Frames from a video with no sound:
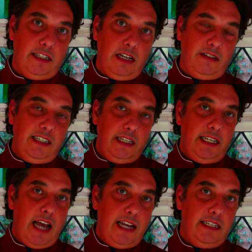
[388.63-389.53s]
So
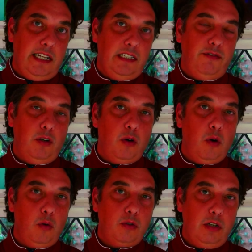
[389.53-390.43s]
CTA stands for
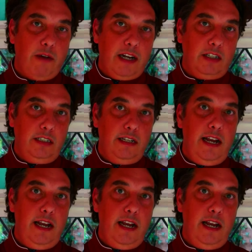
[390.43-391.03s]
call to action,